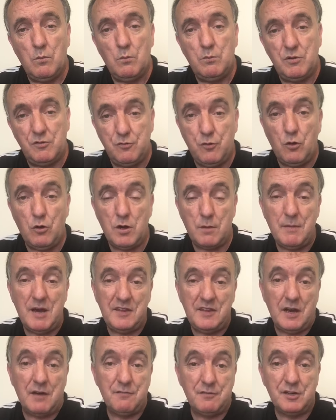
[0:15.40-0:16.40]
before I
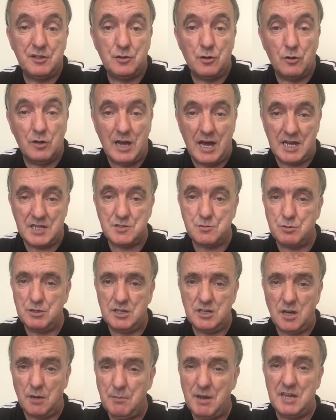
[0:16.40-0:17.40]
made that video last
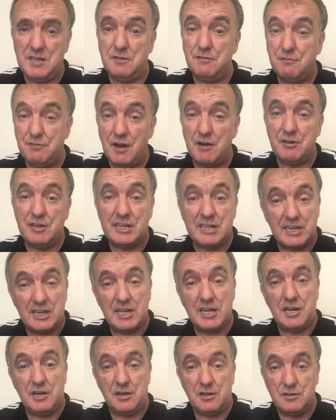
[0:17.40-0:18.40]
week, I made it very
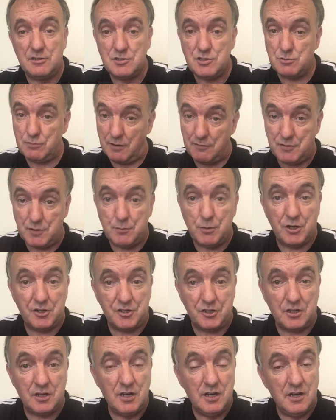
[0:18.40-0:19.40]
clear to
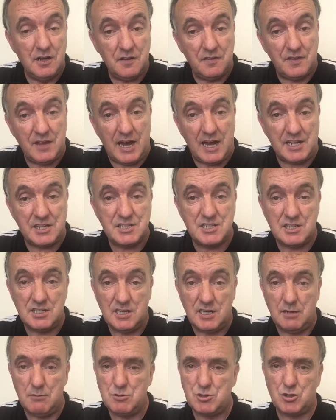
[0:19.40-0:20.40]
everybody that
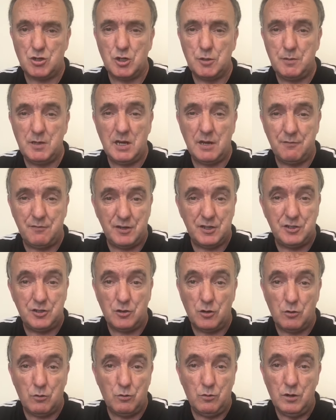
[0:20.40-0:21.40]
it was going to be a
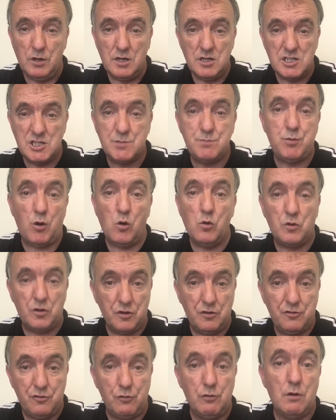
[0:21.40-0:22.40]
video
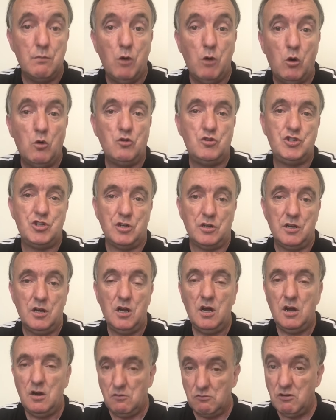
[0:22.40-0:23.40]
spoken through emotion
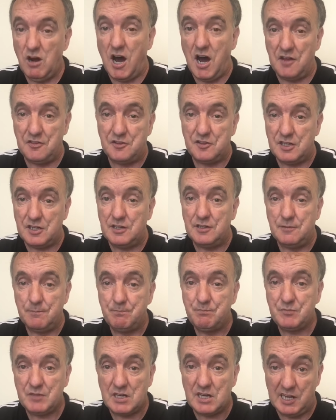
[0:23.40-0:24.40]
rather than
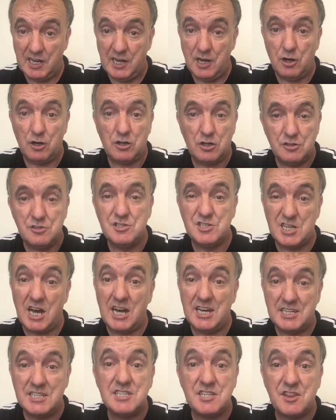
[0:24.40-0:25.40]
clear,
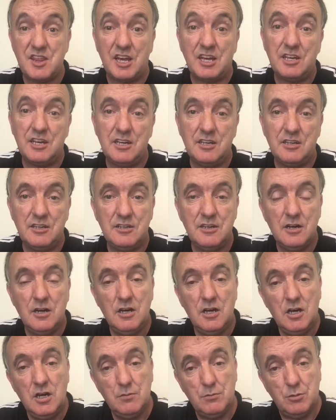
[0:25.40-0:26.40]
concise thinking.
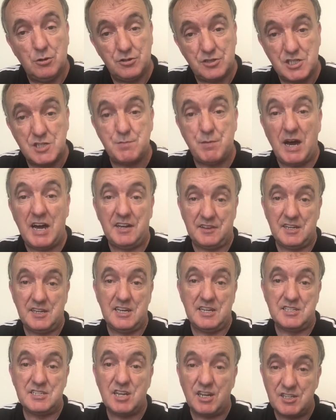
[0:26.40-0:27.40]
But despite
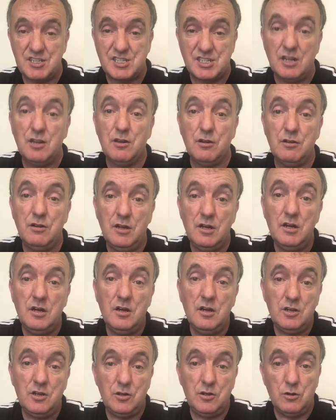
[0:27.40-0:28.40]
this, I still,
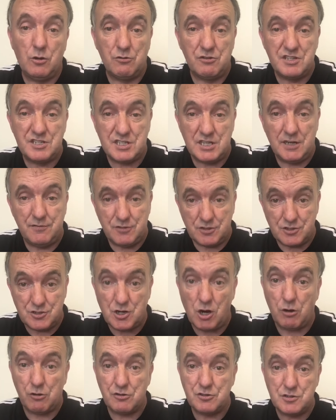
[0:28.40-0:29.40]
received a
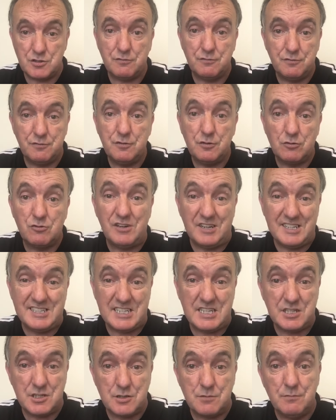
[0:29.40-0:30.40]
torrent of
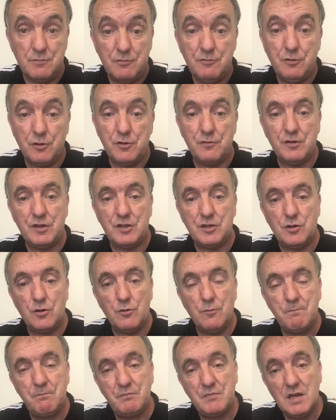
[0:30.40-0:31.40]
criticism for the
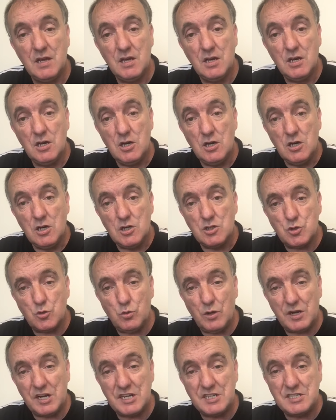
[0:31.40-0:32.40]
video. So
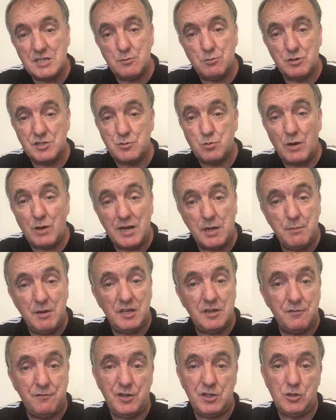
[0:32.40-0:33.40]
what I did was, when I
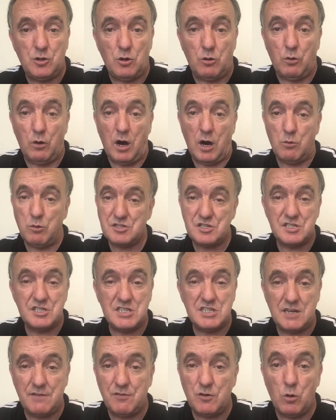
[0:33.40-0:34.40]
made the video, I
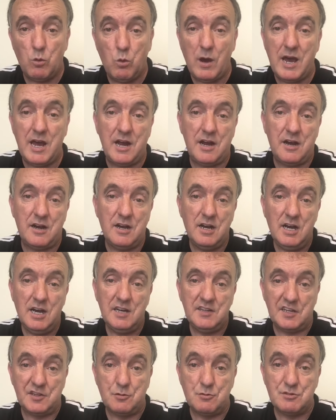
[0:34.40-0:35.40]
wasn't even aware
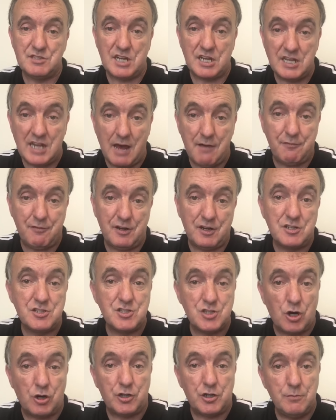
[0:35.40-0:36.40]
that there was a Netflix
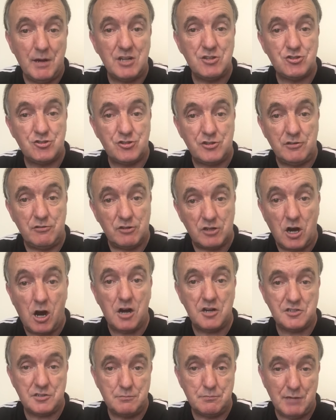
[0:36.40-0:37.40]
documentary
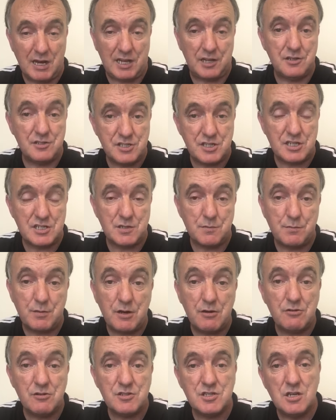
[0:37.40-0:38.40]
regarding Madeleine's
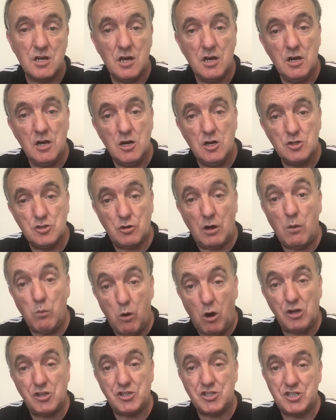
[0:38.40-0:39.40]
disappearance. So I
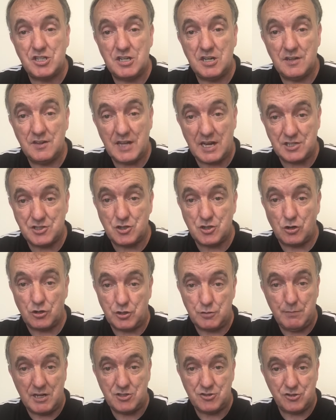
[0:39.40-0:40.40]
watched that
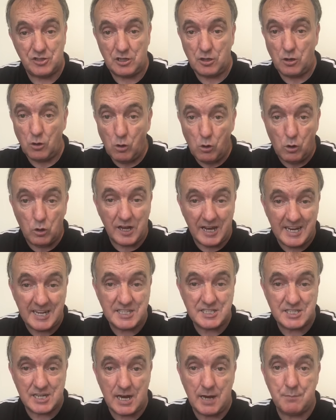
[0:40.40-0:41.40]
documentary, all
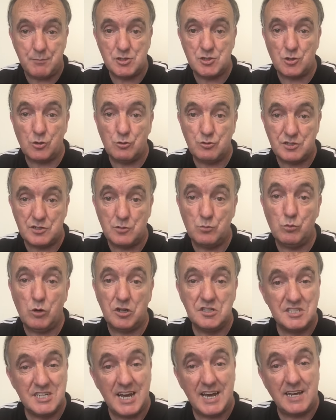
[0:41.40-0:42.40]
8 episodes in
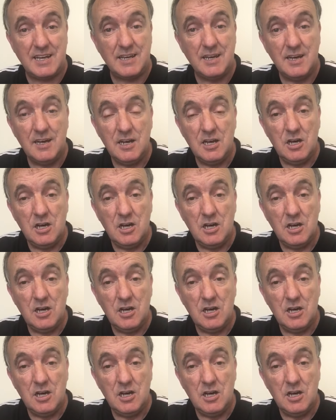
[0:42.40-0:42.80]
one day,